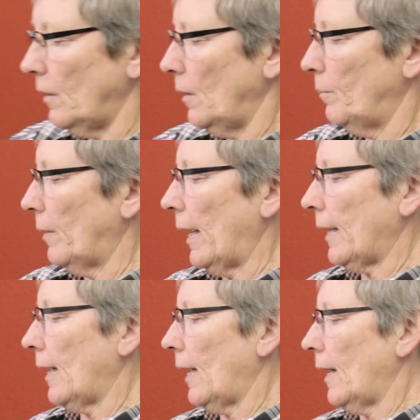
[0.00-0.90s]
the
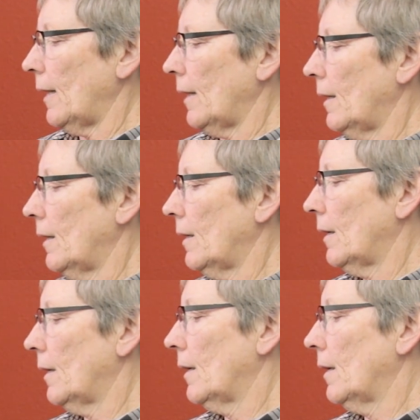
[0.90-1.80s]
Black Cat
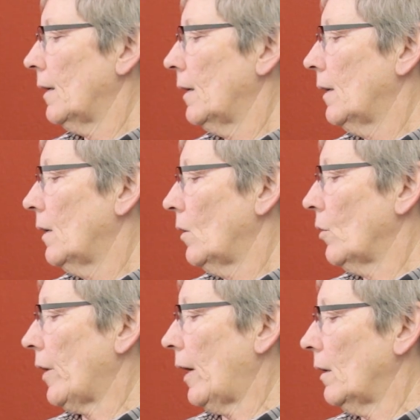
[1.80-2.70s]

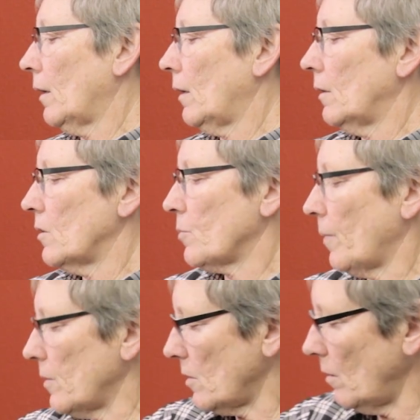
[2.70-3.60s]
Organic
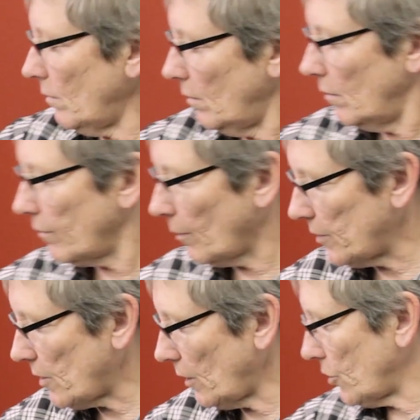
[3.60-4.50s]
Espresso from
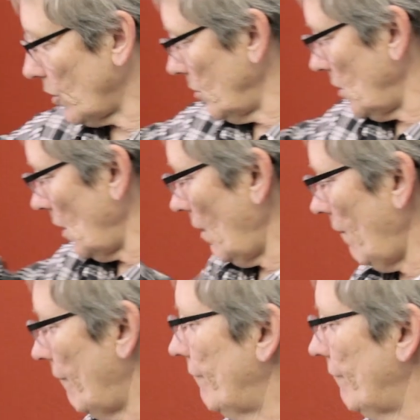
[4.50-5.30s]
Intelligentsia.